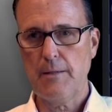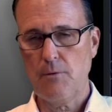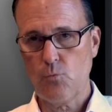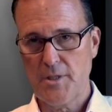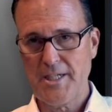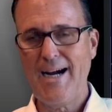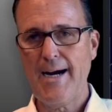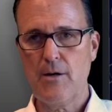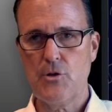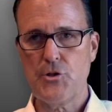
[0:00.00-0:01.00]

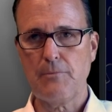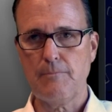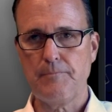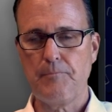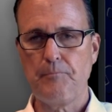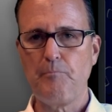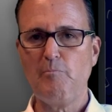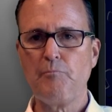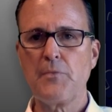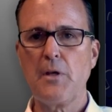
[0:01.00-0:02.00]
retires,
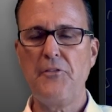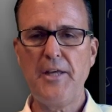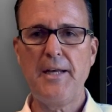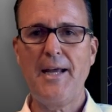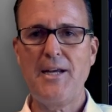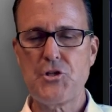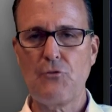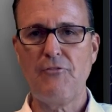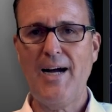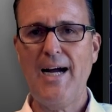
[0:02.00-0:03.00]
then a
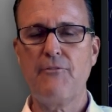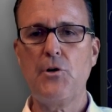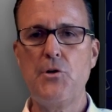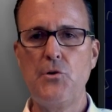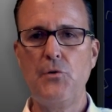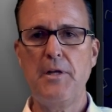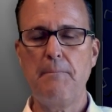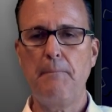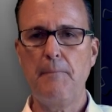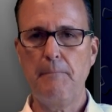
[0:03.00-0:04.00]
survivor
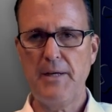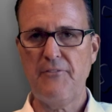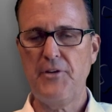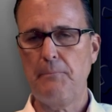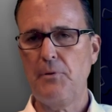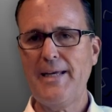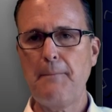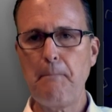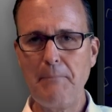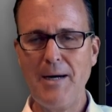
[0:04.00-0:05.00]
annuity benefit
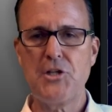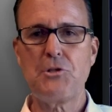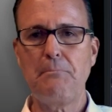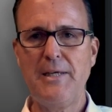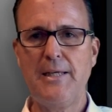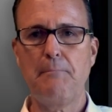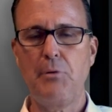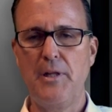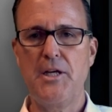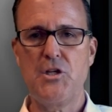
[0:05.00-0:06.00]
plan must be in
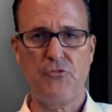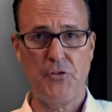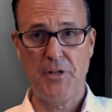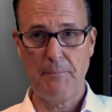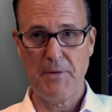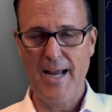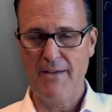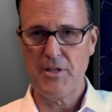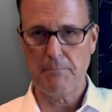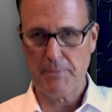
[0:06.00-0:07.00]
place for them to
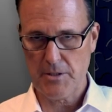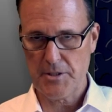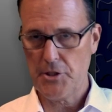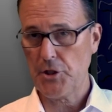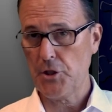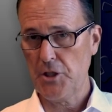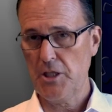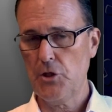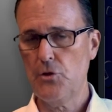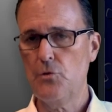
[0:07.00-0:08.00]
have the ability to
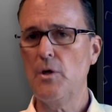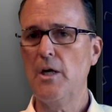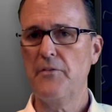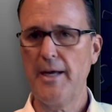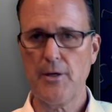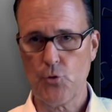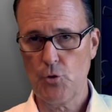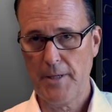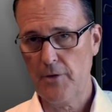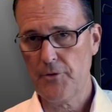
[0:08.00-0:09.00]
continue that
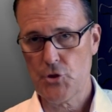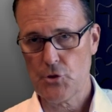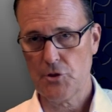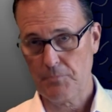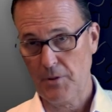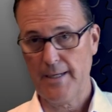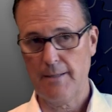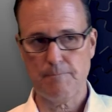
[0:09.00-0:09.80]
group health insurance plan.